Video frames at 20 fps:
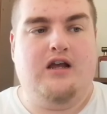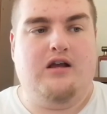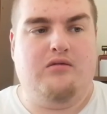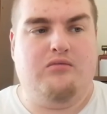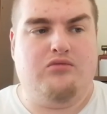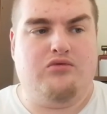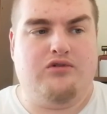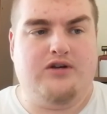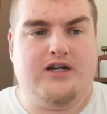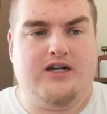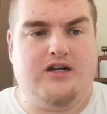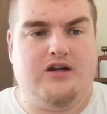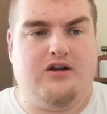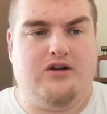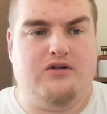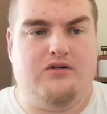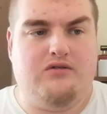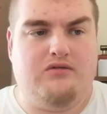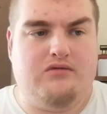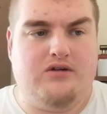And
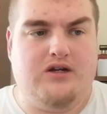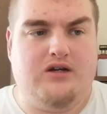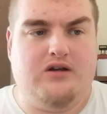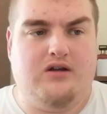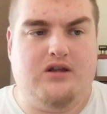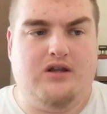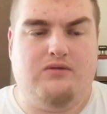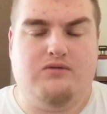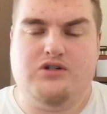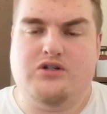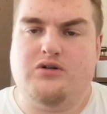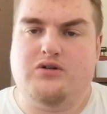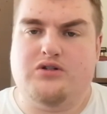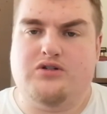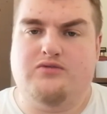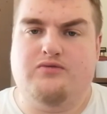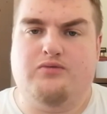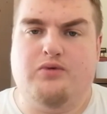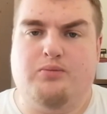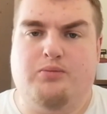Mourinho, there was
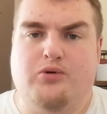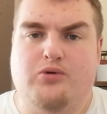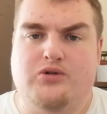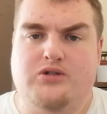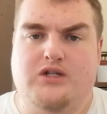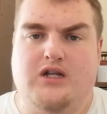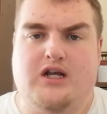lots of reports